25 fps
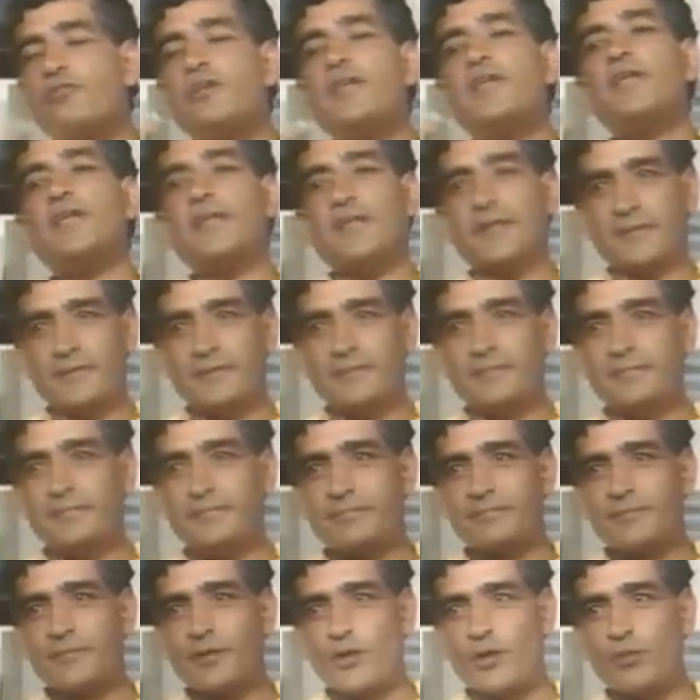feeling
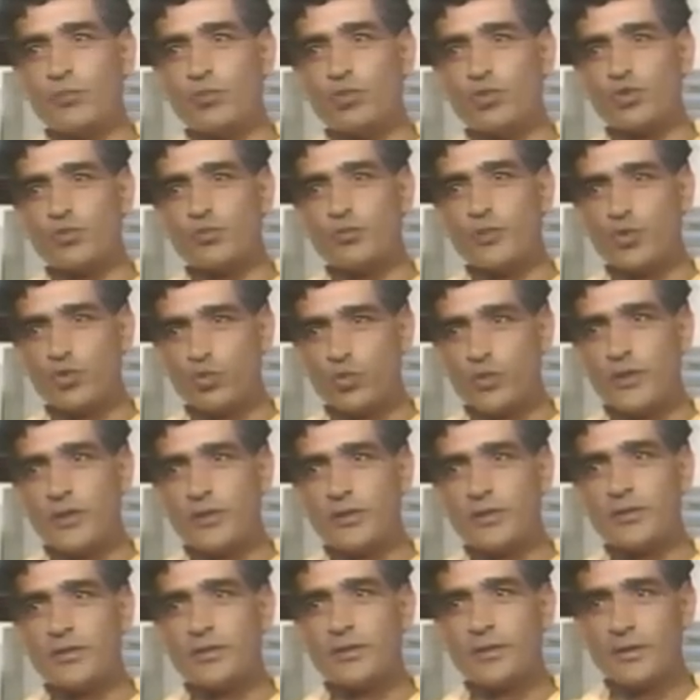almost
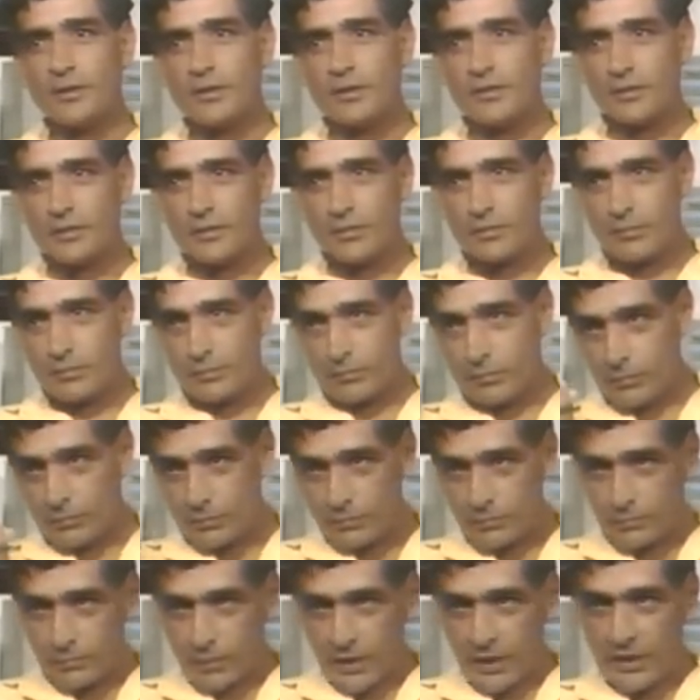between
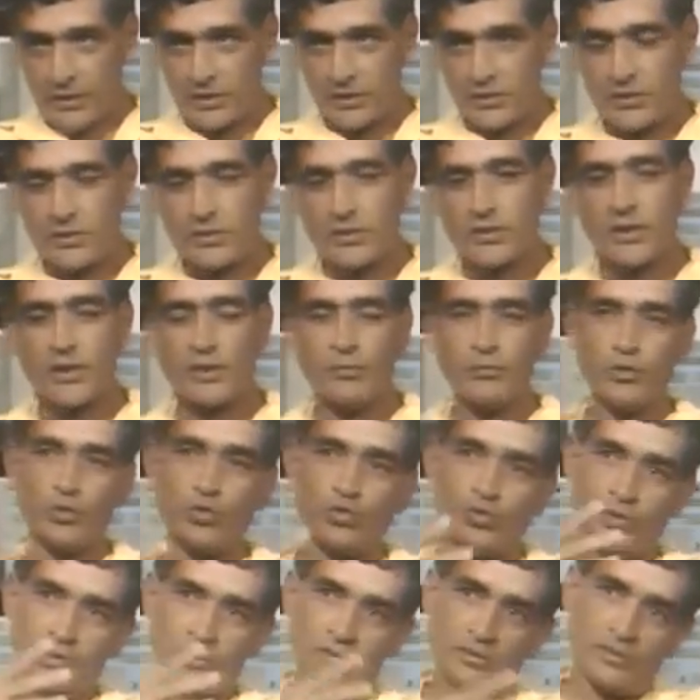parties and
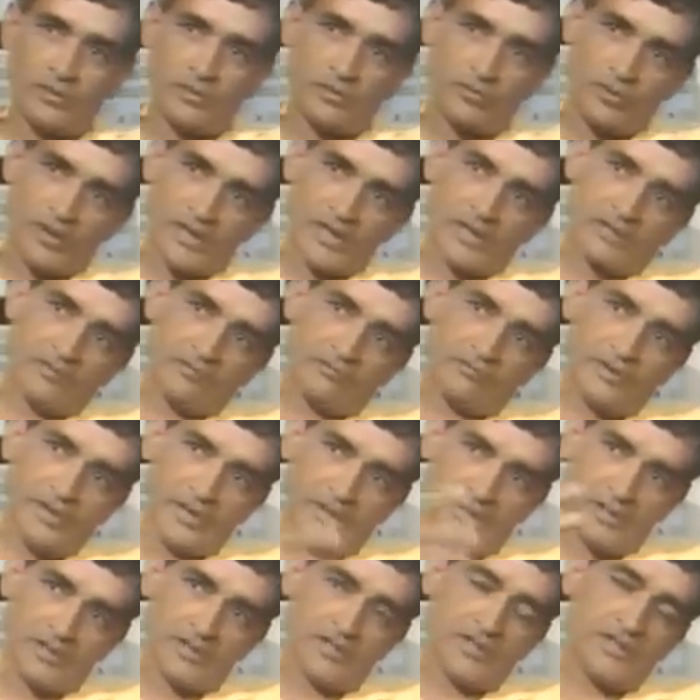between the rank and
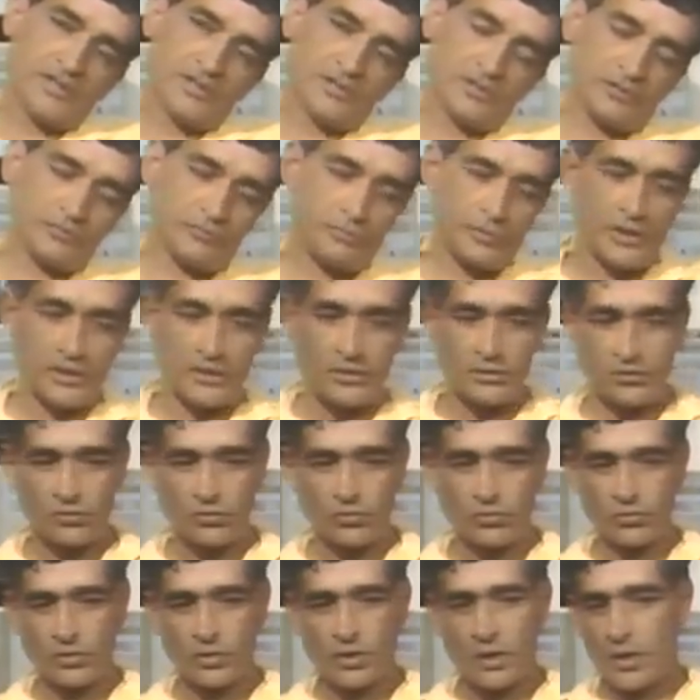file and leaders of
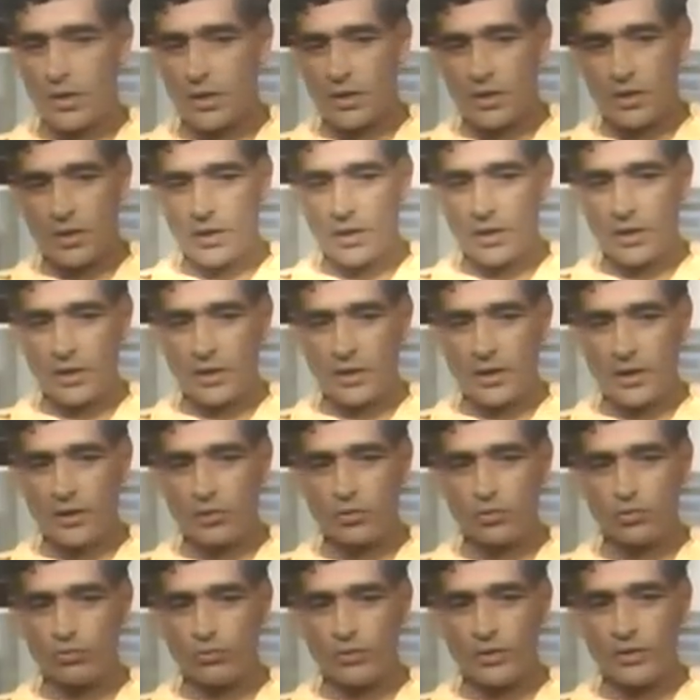parties. And
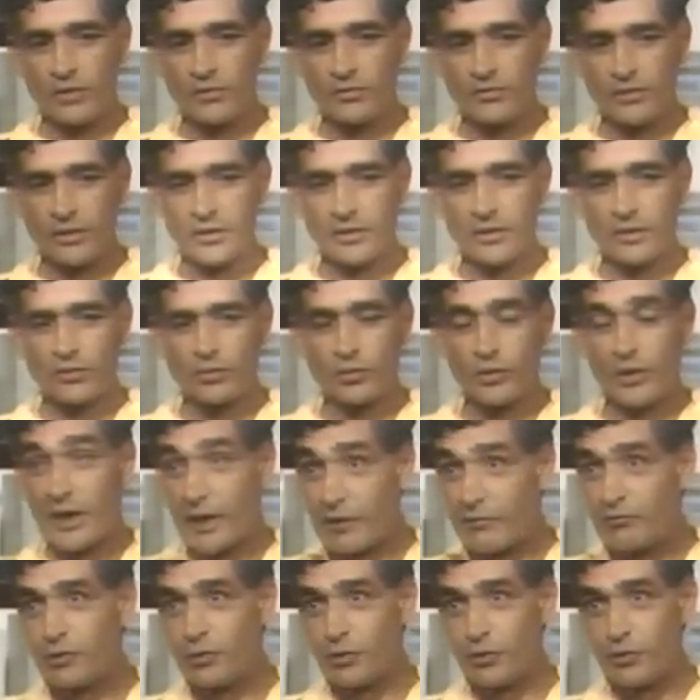I don't really think that we
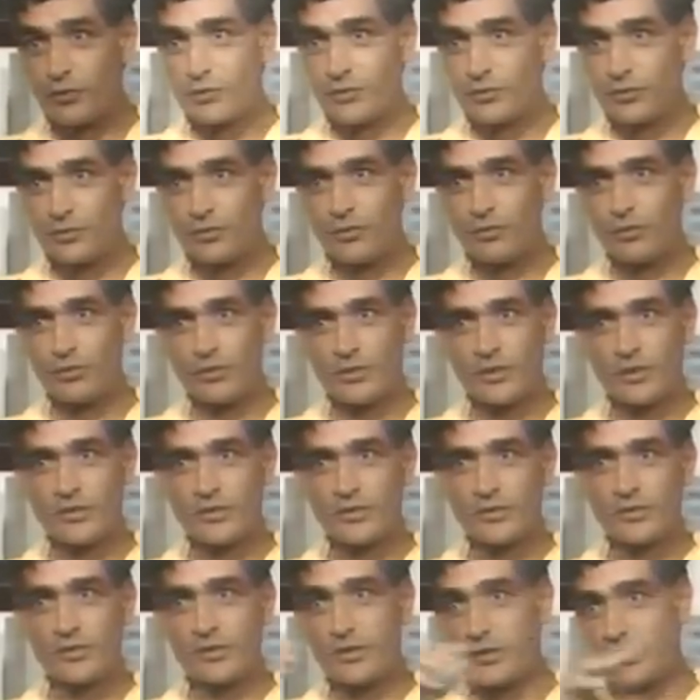have learned those
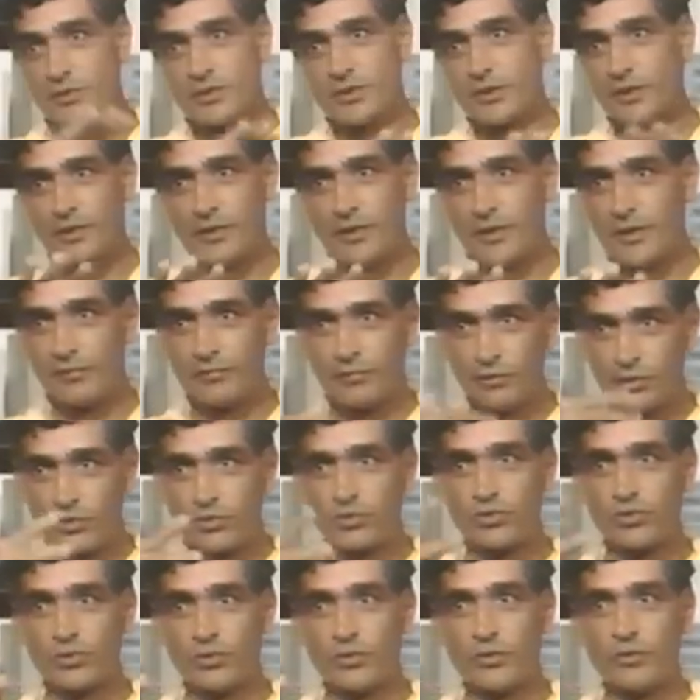lessons. They're still there for
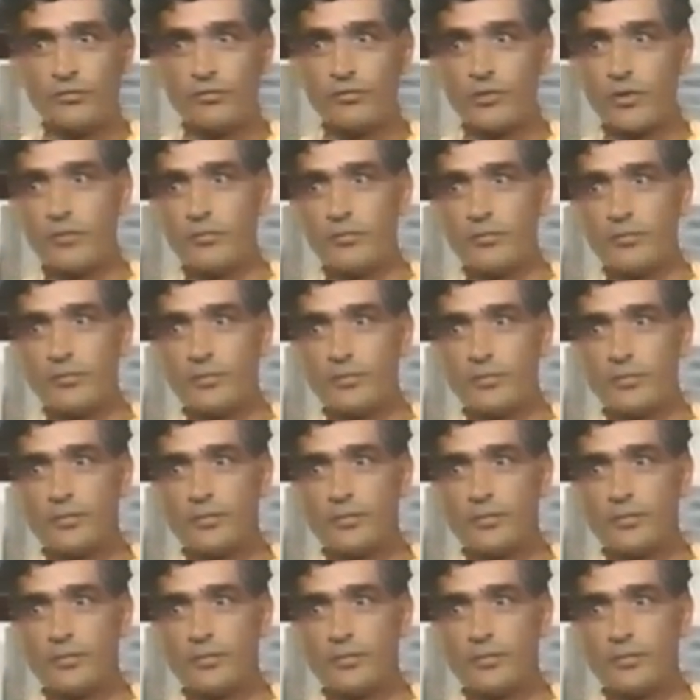us to learn from.